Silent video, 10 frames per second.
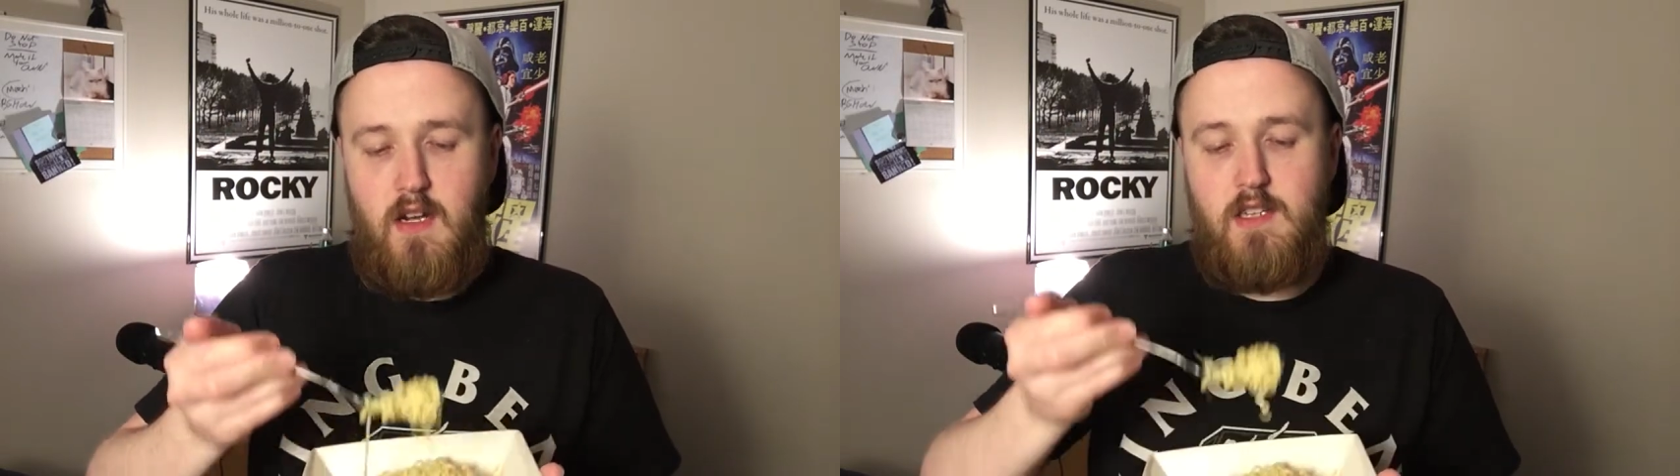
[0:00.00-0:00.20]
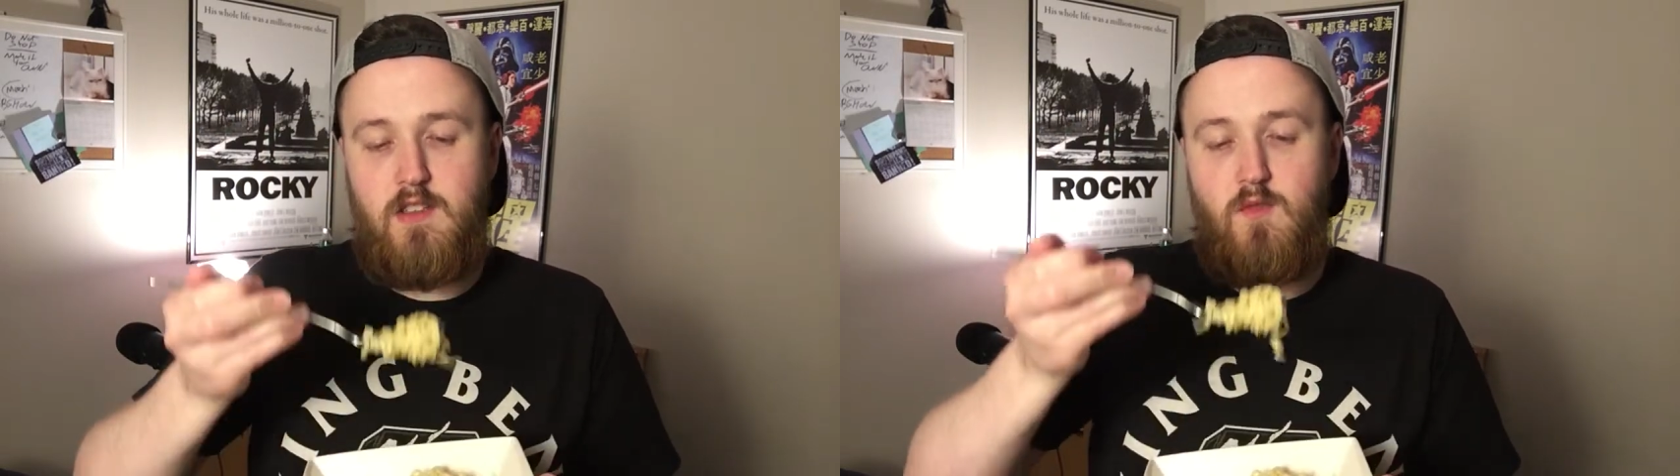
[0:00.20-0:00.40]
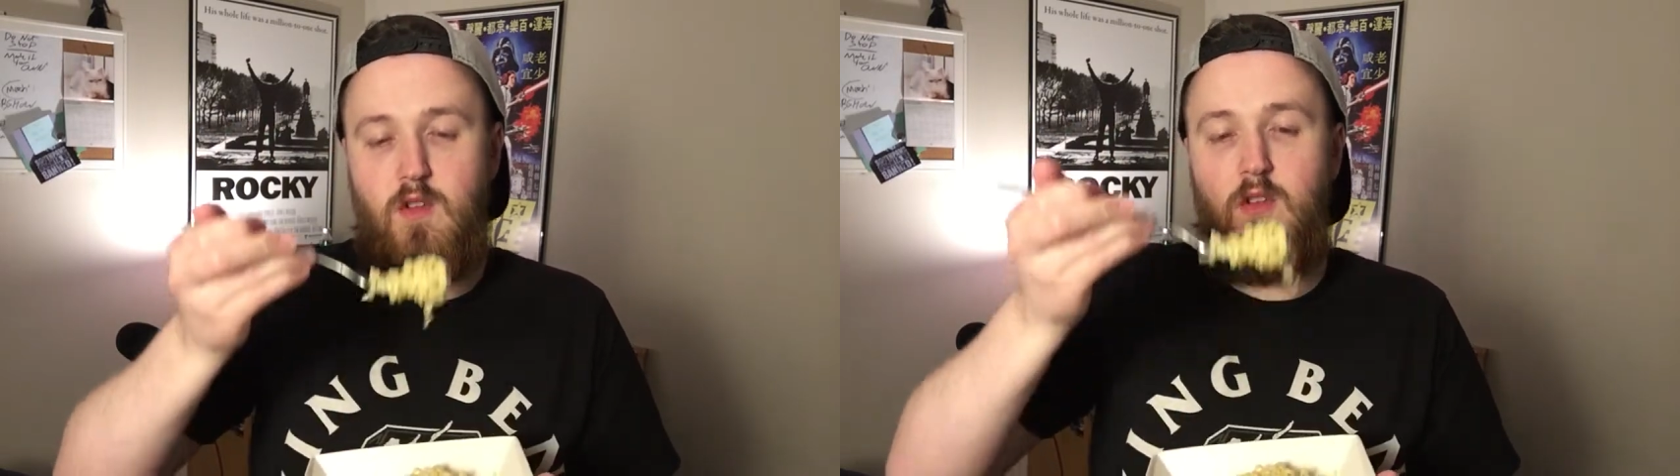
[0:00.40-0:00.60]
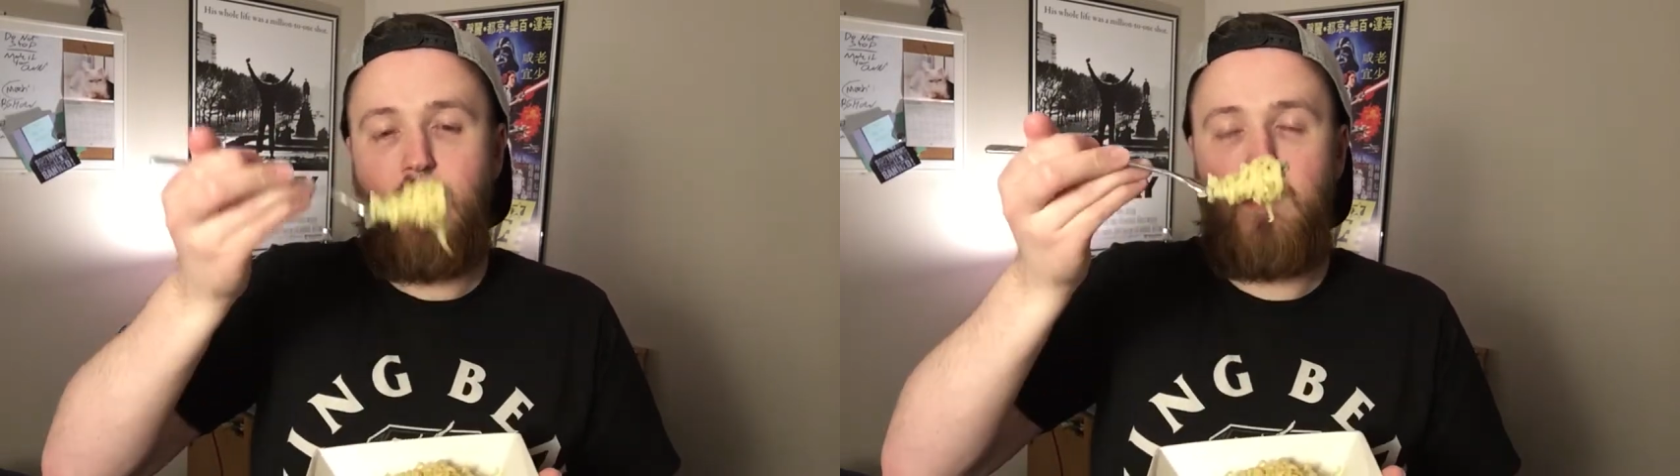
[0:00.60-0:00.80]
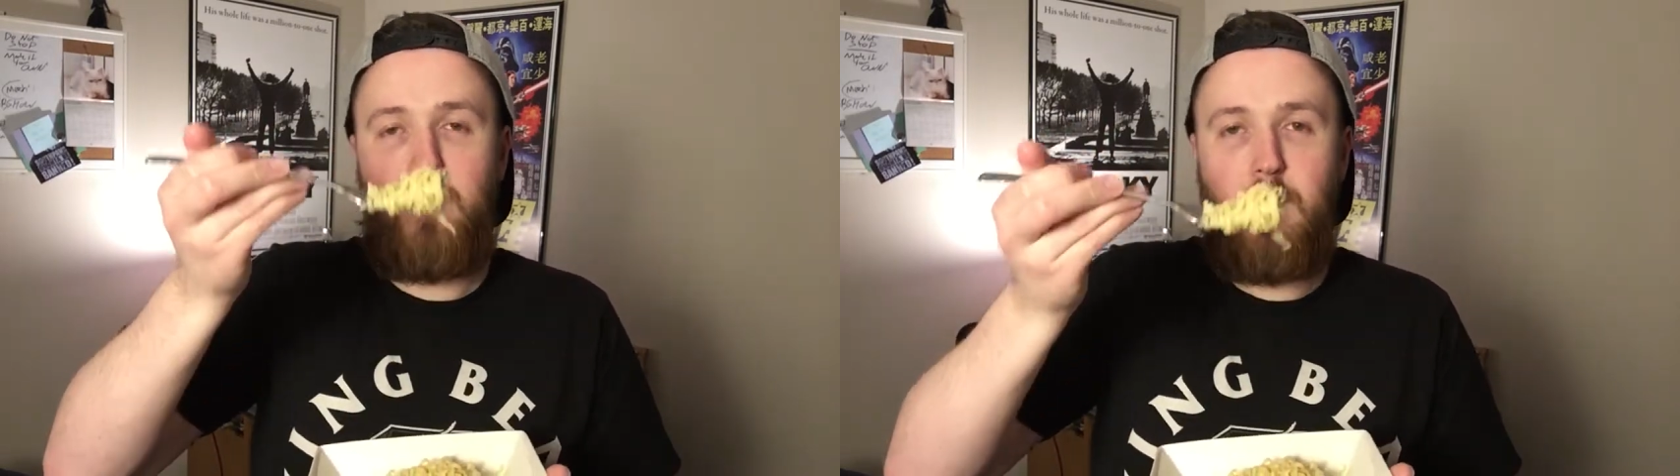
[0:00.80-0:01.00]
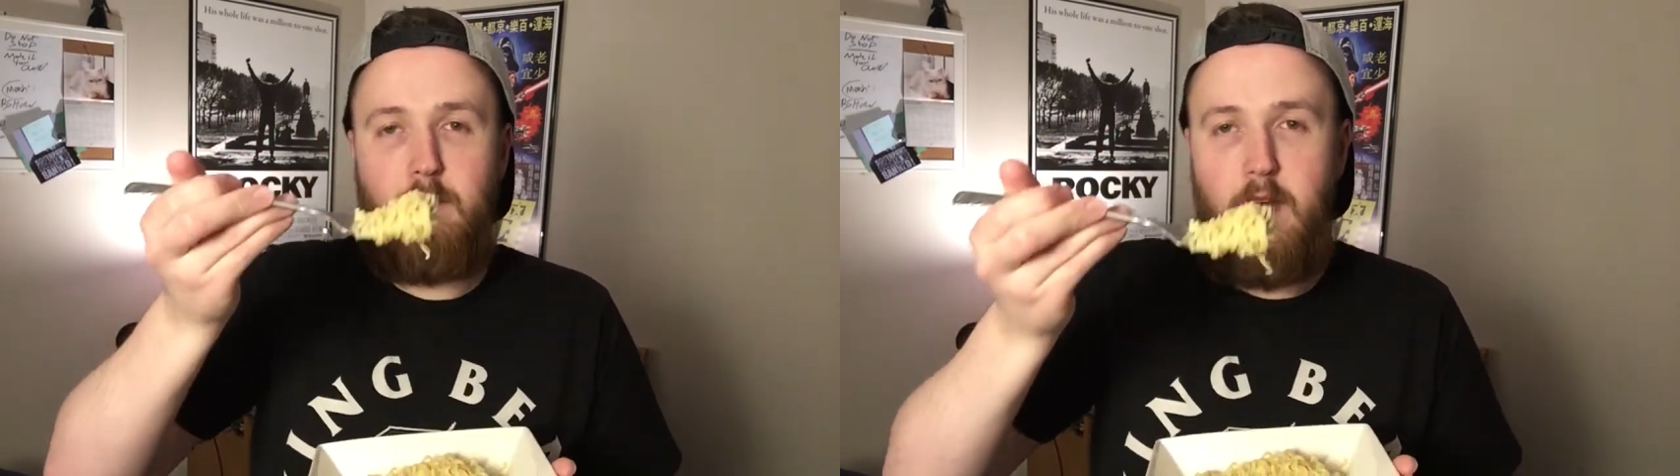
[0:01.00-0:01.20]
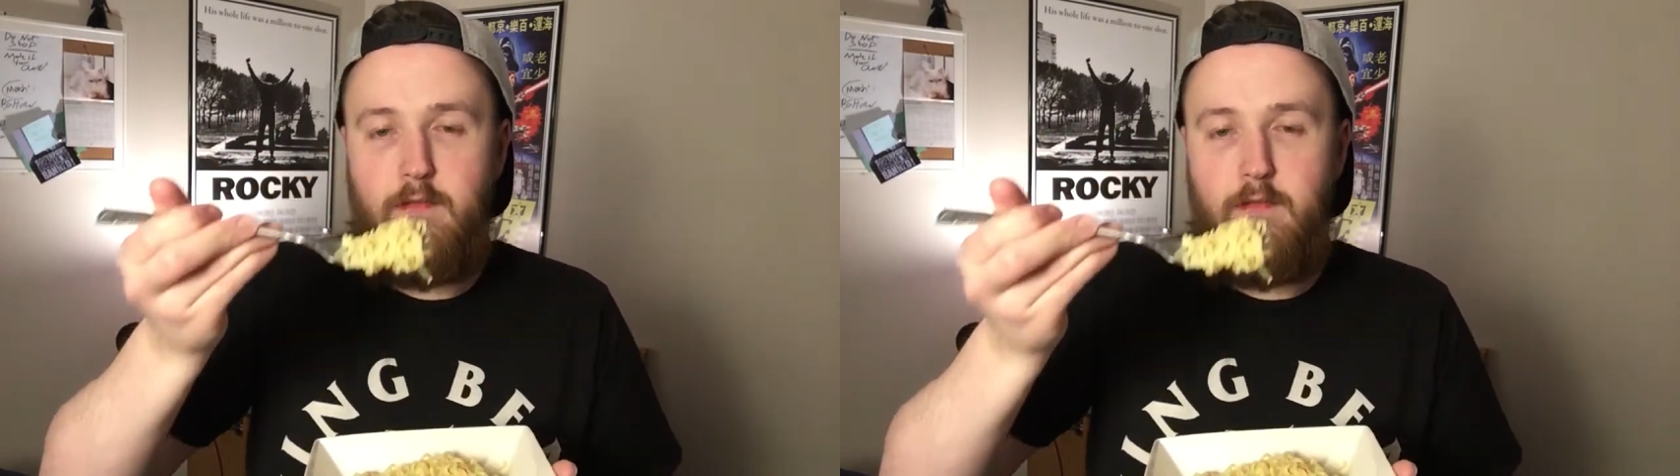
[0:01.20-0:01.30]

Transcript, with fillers: I just roll them up on my